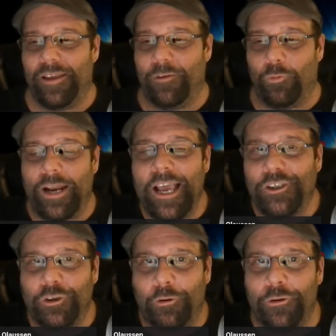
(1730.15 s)
when I
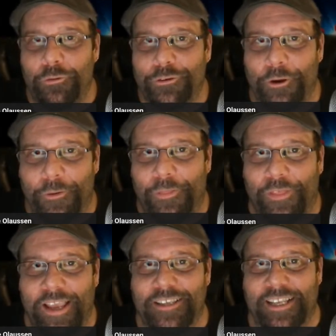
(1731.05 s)
show you certain
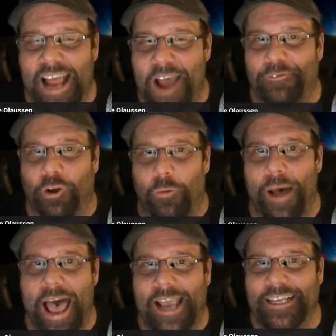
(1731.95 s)
things and I have to go
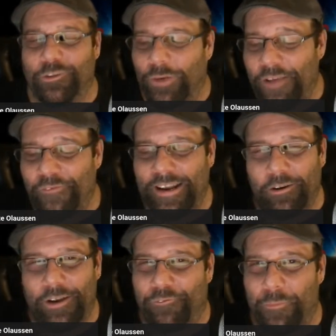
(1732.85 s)
back, it's when I find
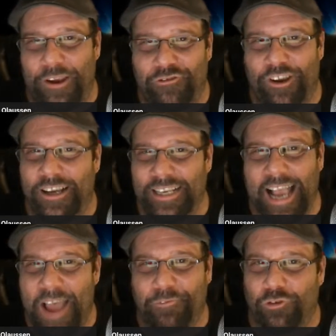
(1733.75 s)
out information, guys, like,
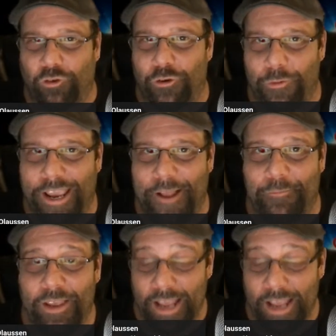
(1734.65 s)
I have to show you again.